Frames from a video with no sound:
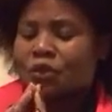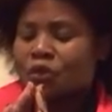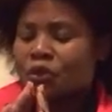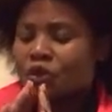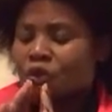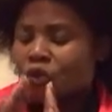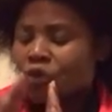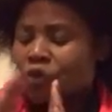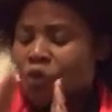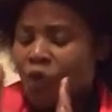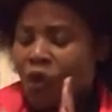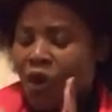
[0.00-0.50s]

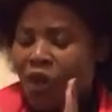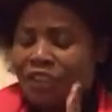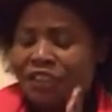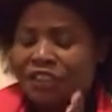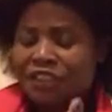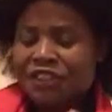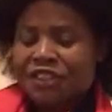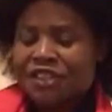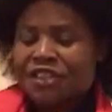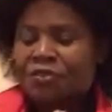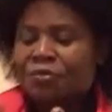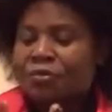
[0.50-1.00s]

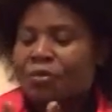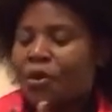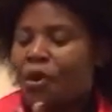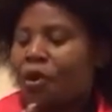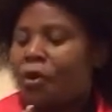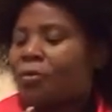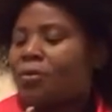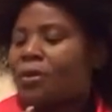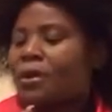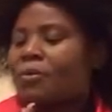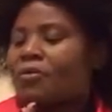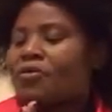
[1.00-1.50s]
squash this
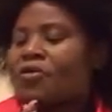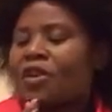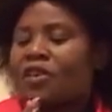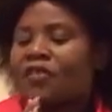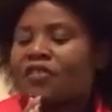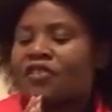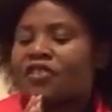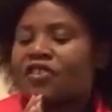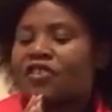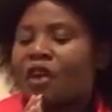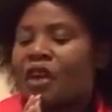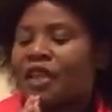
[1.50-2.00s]
problem. We
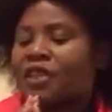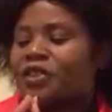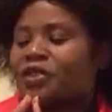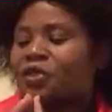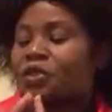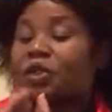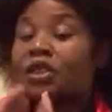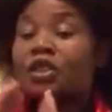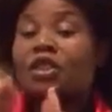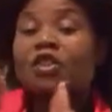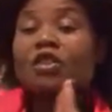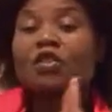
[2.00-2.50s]
have tried
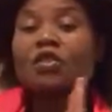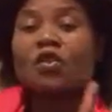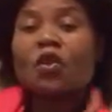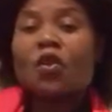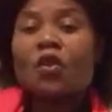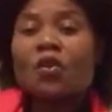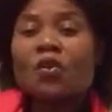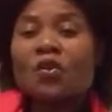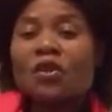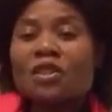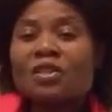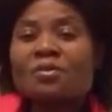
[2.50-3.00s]
to
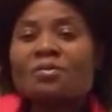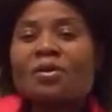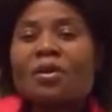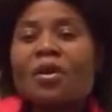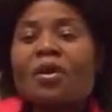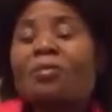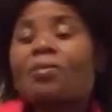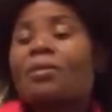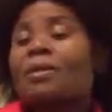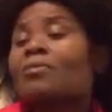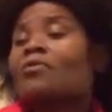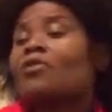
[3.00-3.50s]
ignore this
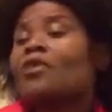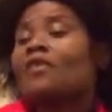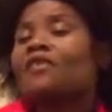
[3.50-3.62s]
problem.